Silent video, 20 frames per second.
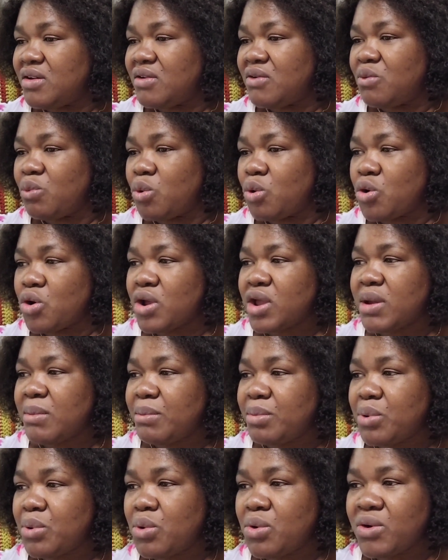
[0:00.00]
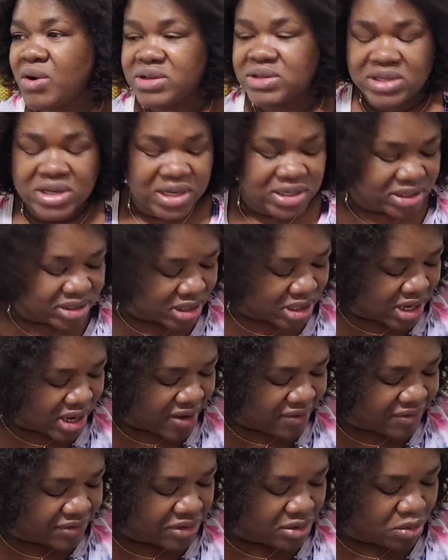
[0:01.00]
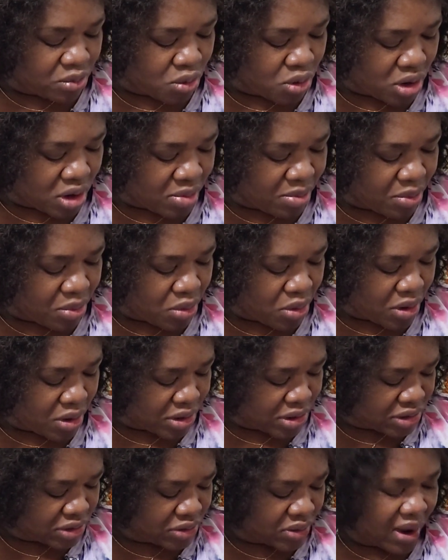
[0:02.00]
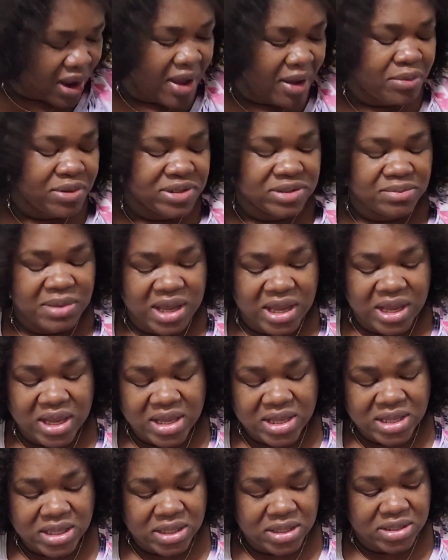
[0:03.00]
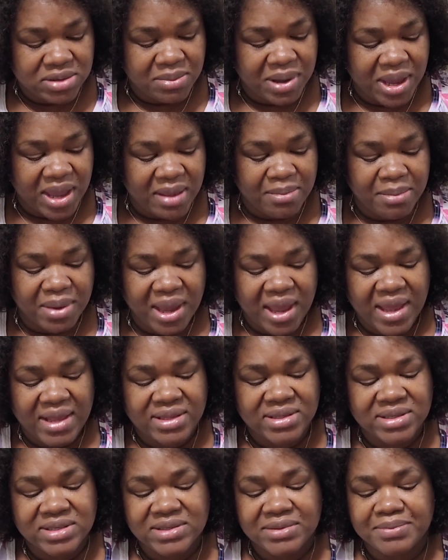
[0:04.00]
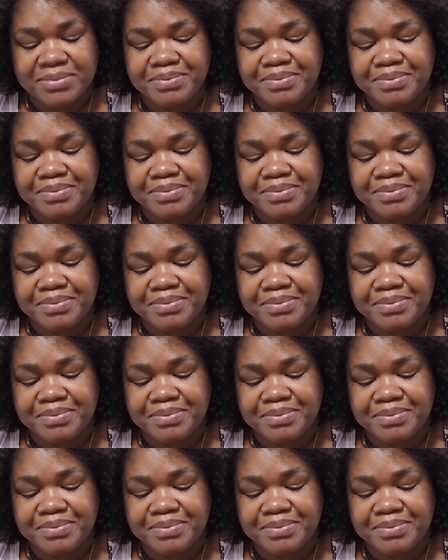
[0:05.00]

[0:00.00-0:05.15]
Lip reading: work in progress, and I still have some work in progress. So I was making some headbands,